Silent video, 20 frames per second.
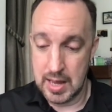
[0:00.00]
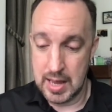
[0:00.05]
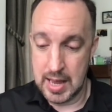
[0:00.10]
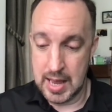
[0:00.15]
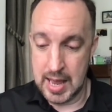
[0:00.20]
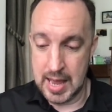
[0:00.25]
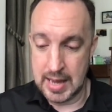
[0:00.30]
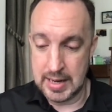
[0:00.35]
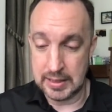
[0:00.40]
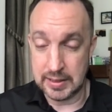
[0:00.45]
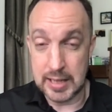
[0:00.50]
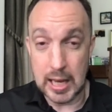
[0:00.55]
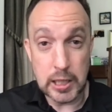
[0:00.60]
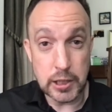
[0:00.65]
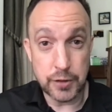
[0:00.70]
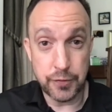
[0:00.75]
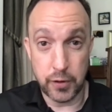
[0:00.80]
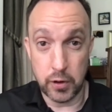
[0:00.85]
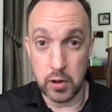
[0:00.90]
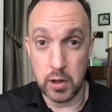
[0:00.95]
And it does
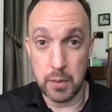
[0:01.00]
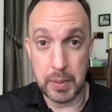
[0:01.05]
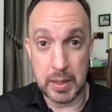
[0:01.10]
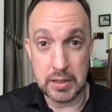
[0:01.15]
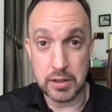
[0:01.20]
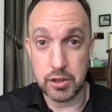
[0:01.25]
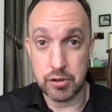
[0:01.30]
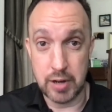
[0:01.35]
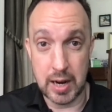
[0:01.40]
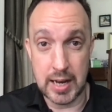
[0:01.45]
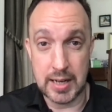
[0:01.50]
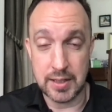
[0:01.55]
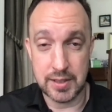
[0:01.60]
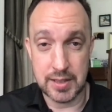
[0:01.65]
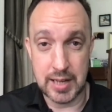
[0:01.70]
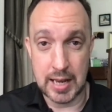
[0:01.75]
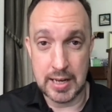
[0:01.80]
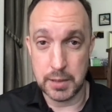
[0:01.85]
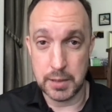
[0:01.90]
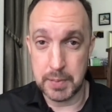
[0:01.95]
feel a bit strange
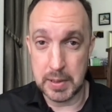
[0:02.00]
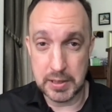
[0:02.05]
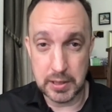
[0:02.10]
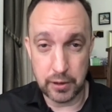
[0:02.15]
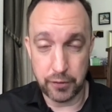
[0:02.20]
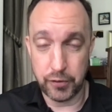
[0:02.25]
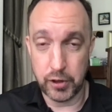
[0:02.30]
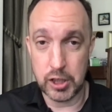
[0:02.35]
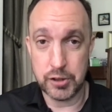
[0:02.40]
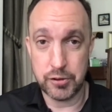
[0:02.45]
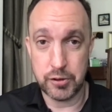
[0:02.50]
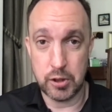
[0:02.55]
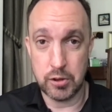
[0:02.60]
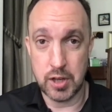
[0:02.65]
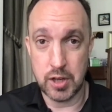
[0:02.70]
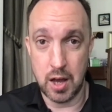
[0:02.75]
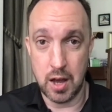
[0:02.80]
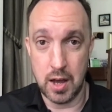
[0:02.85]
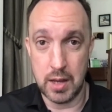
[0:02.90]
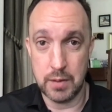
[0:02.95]
saying it, especially the first few
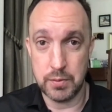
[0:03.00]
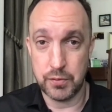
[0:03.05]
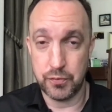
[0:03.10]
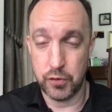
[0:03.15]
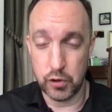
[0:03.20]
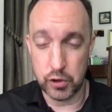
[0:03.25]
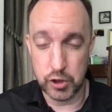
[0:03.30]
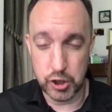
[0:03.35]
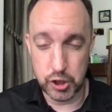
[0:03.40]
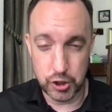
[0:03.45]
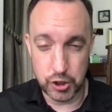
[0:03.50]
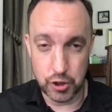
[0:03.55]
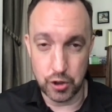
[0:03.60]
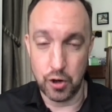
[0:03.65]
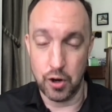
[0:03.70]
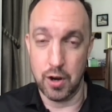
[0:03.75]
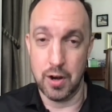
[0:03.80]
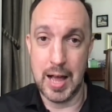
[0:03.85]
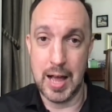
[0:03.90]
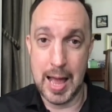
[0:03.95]
times, for
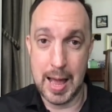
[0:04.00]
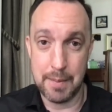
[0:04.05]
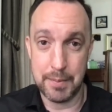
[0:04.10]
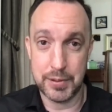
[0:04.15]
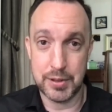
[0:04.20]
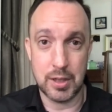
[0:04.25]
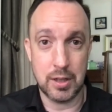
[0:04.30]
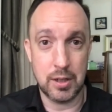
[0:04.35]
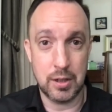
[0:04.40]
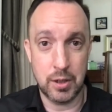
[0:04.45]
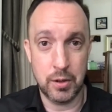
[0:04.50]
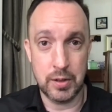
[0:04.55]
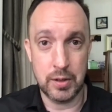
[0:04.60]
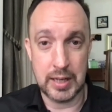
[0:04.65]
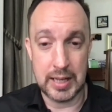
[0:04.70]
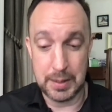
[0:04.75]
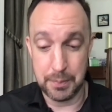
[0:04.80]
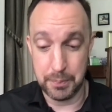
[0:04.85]
sure, absolutely.